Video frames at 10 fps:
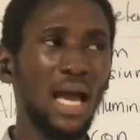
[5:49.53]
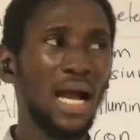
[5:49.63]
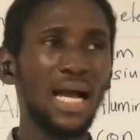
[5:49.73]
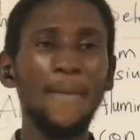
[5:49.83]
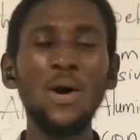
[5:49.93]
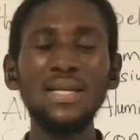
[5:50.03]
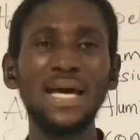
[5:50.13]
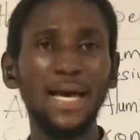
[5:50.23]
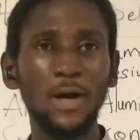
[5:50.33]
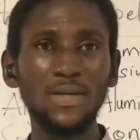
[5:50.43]
Carbon
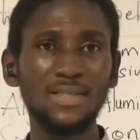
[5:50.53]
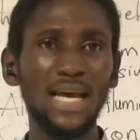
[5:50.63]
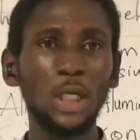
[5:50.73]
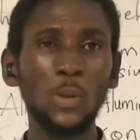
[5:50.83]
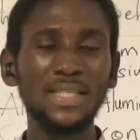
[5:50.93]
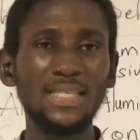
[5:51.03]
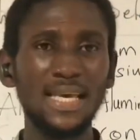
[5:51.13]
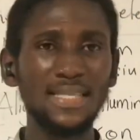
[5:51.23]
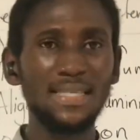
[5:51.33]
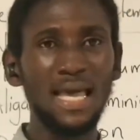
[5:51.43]
dioxide
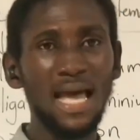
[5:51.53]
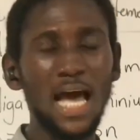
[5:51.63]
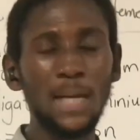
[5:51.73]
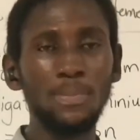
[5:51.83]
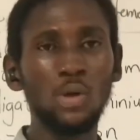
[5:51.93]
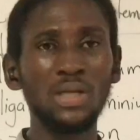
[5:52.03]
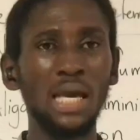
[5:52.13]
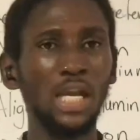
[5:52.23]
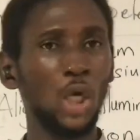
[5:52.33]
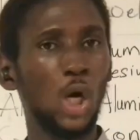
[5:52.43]
contains carbon
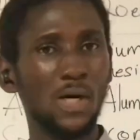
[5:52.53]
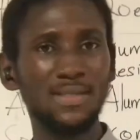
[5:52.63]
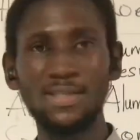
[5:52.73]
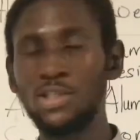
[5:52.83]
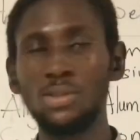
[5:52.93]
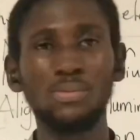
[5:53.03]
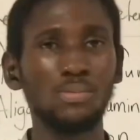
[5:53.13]
and oxygen.